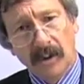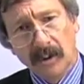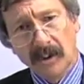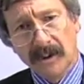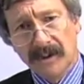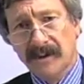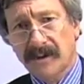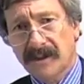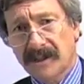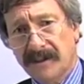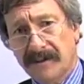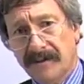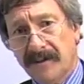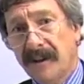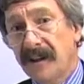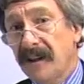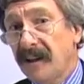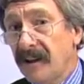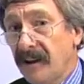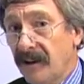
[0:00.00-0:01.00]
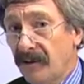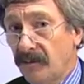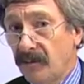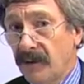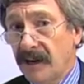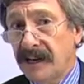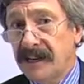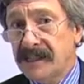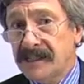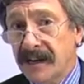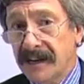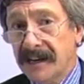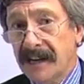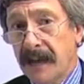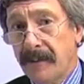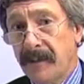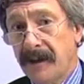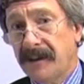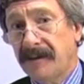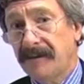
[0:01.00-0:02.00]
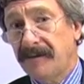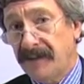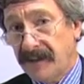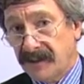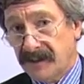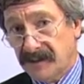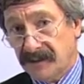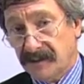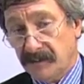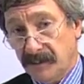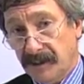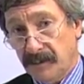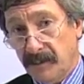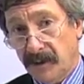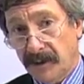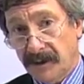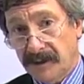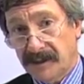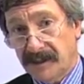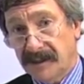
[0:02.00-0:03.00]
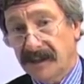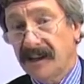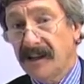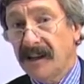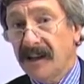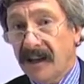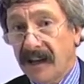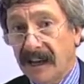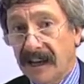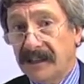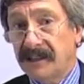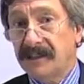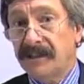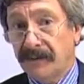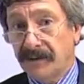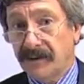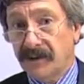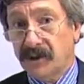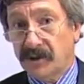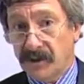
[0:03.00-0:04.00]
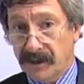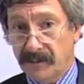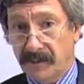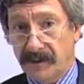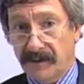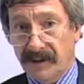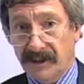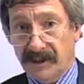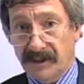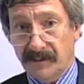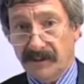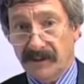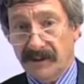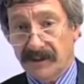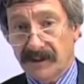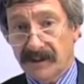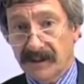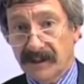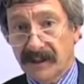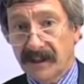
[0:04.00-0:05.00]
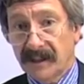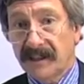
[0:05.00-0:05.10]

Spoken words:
All sorts of really dynamic events can be monitored in different treatment regimens.